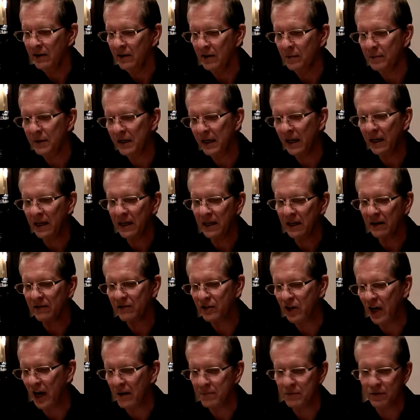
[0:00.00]
the beginning of
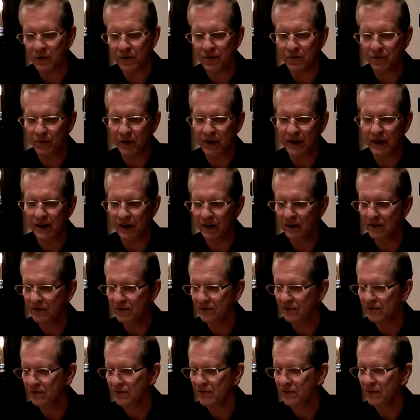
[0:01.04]
chapter three here.
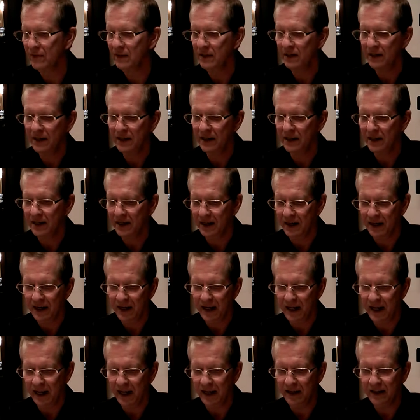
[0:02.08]

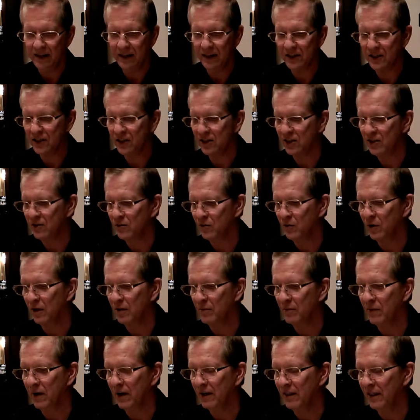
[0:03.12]
And this is one
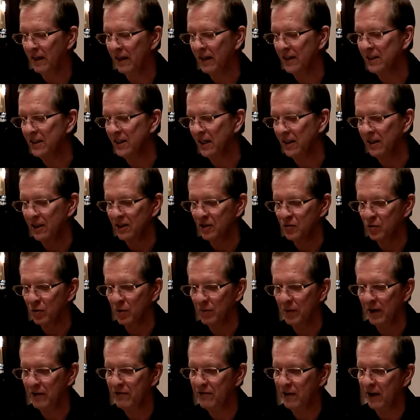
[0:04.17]
of my, like I said, this is one
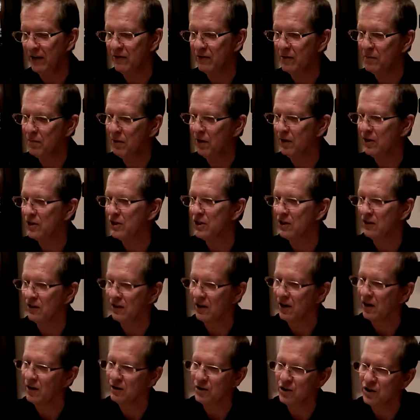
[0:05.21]
of my favorite parts of the
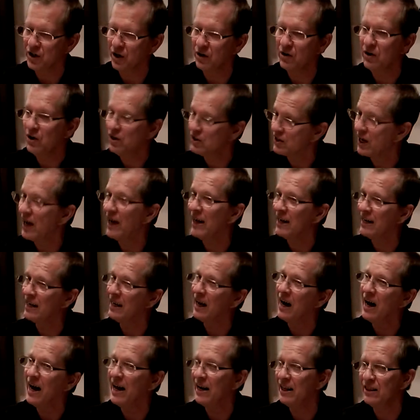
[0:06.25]
Gosho because I
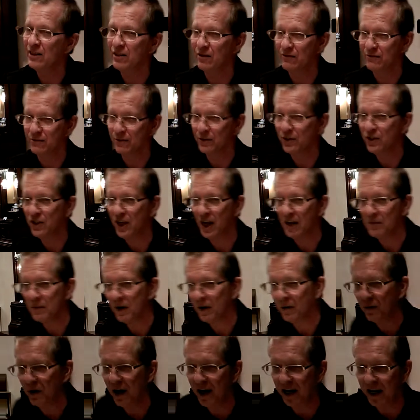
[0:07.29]
got it the first time
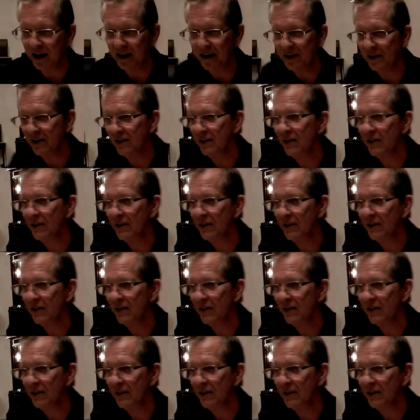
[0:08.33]
I read it.